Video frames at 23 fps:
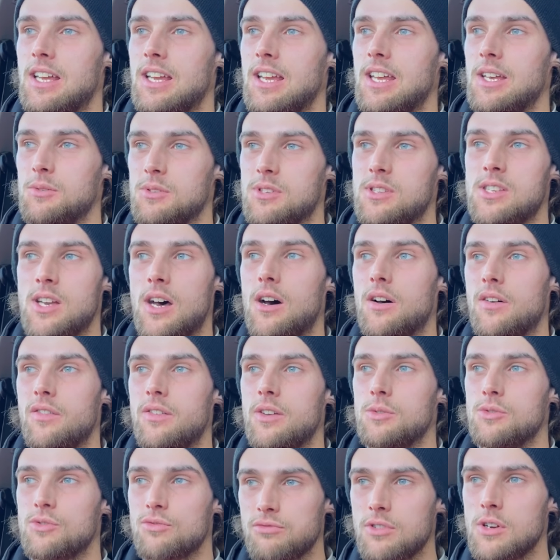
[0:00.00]
it was tough.
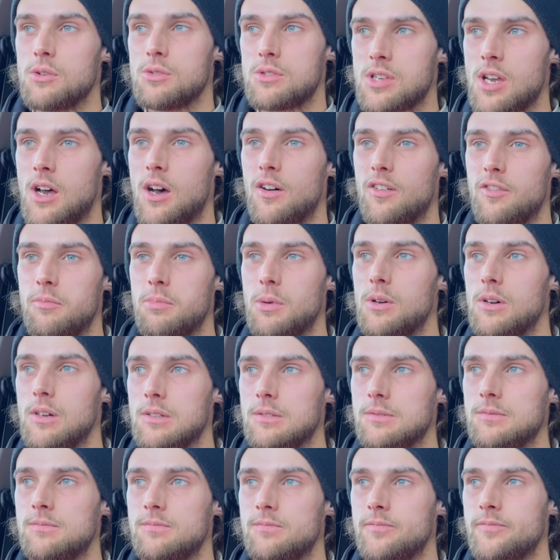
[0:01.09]
It was real tough, but
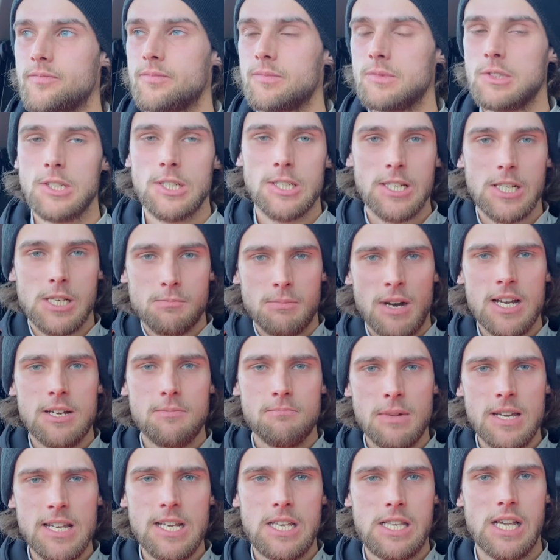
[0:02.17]
it's made
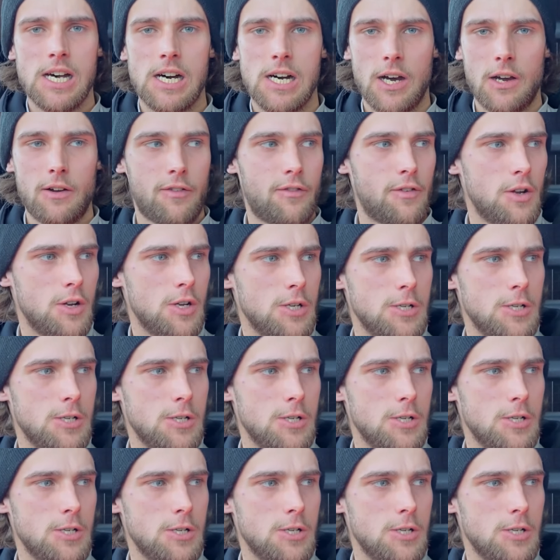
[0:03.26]
me tough.